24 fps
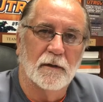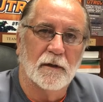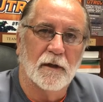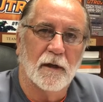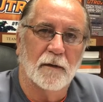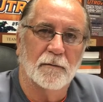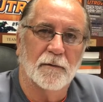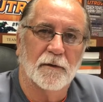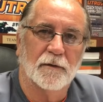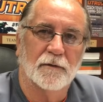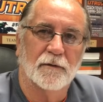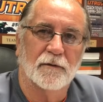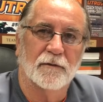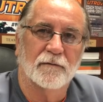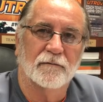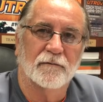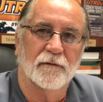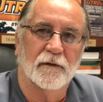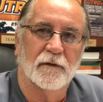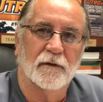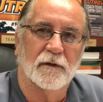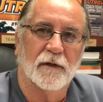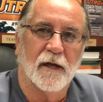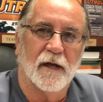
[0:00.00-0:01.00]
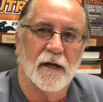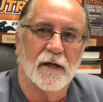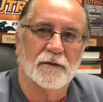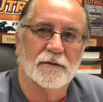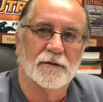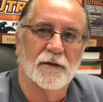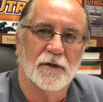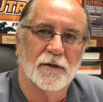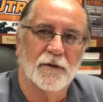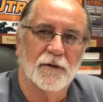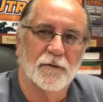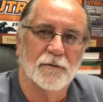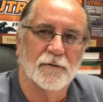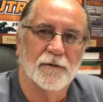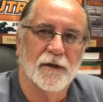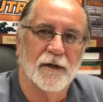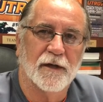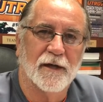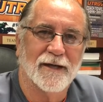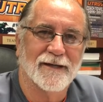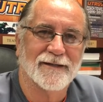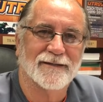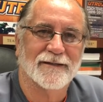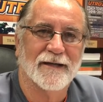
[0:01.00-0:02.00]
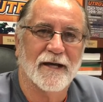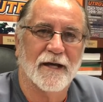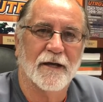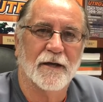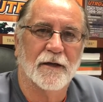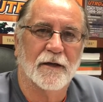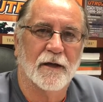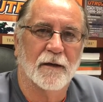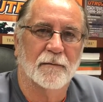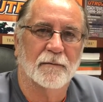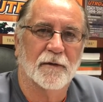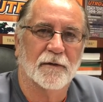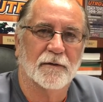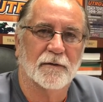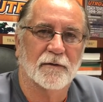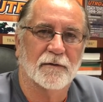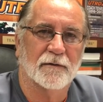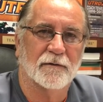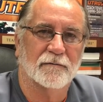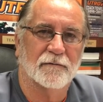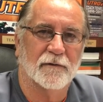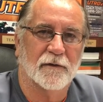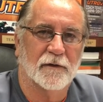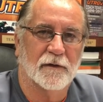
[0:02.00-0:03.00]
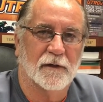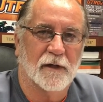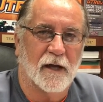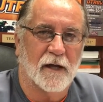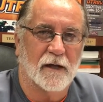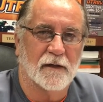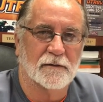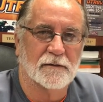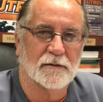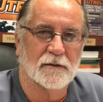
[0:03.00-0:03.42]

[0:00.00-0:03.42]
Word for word: coming to the Fieldhouse, UTSA coming to the Fieldhouse.